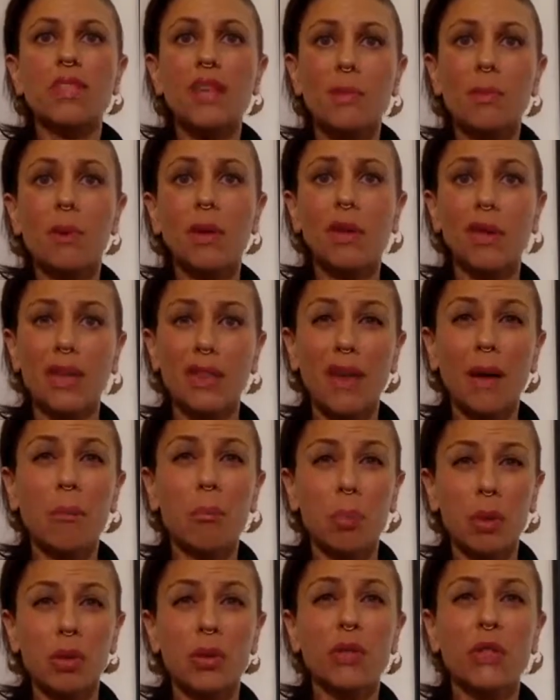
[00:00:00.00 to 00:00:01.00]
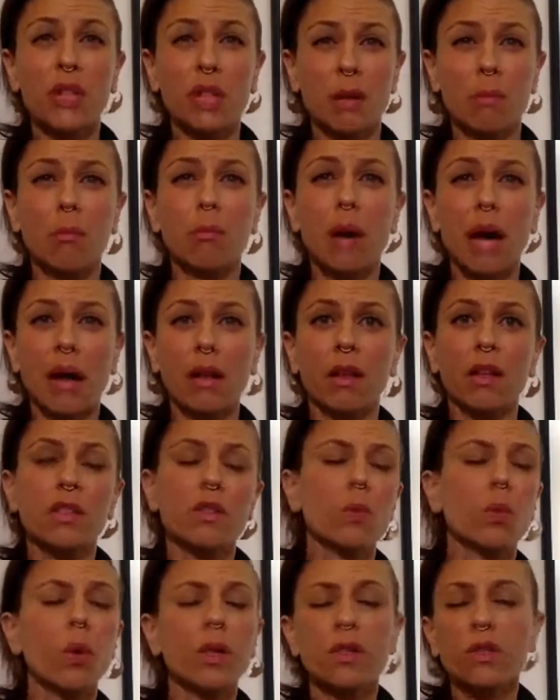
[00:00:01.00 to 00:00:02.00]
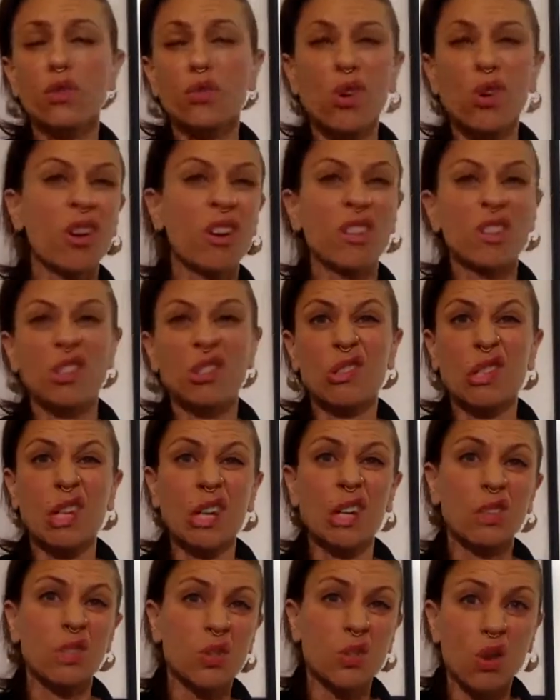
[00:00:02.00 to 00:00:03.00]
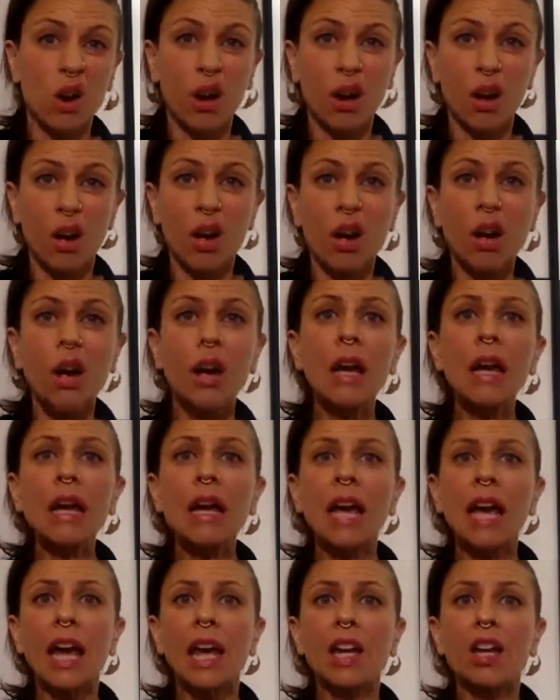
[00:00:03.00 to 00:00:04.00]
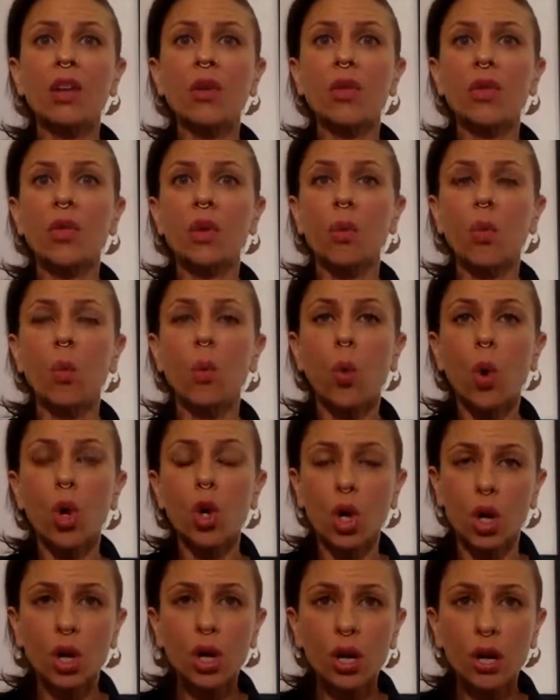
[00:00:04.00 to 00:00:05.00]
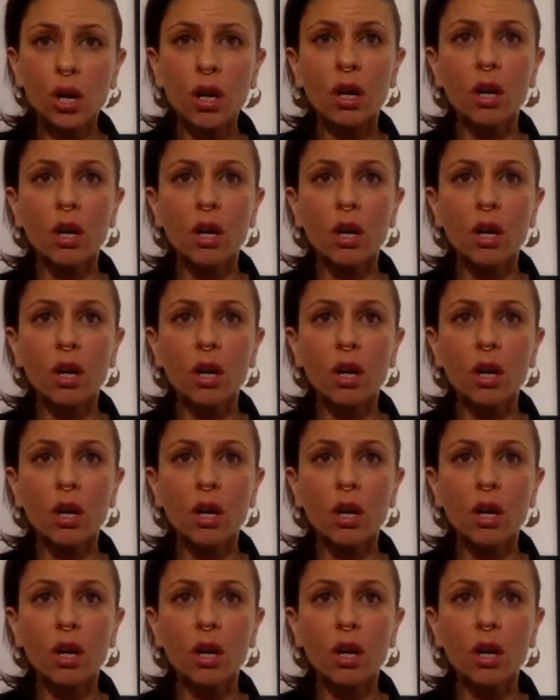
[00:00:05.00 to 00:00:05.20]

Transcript: Typically that builds an imbalance. What's strong is just getting stronger, and the work